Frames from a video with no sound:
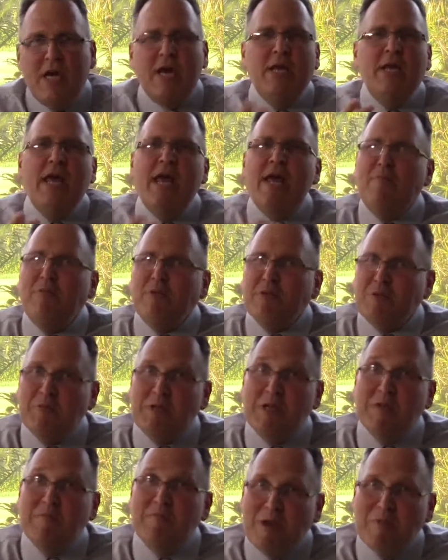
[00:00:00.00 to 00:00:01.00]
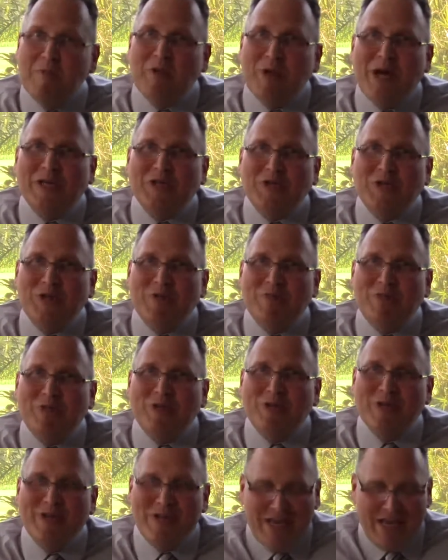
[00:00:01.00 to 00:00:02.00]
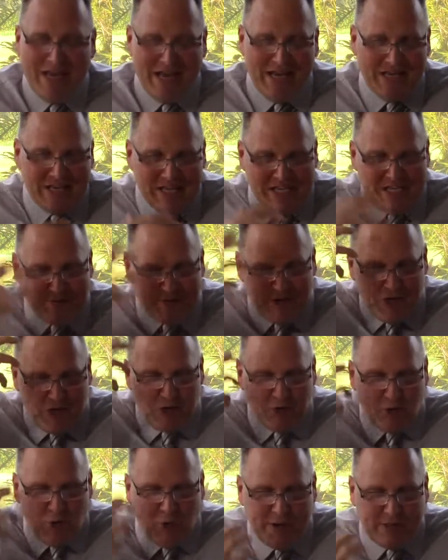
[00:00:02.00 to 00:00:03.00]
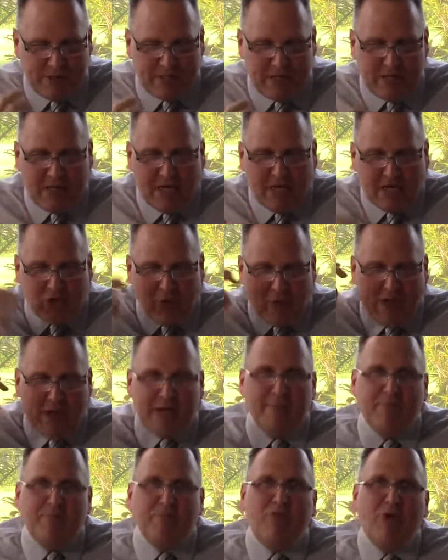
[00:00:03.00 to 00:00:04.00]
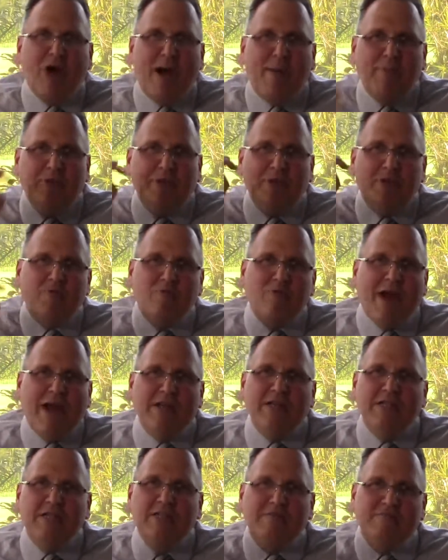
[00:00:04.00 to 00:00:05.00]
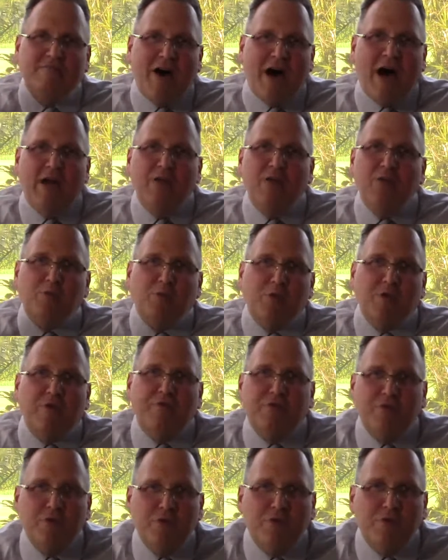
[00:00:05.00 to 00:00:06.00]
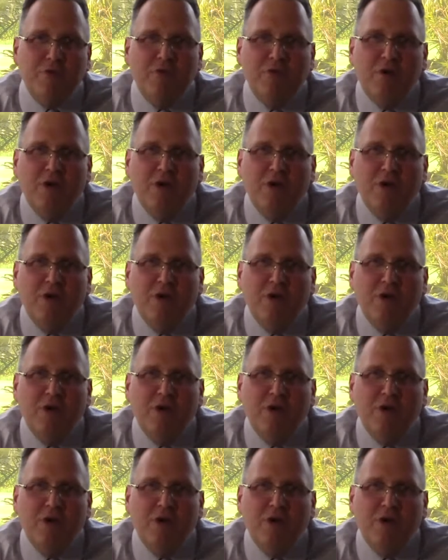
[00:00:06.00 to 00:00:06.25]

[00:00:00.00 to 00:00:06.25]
enables me to memorize Scripture, and gives me anointing so I can properly, rightly divide the word of truth.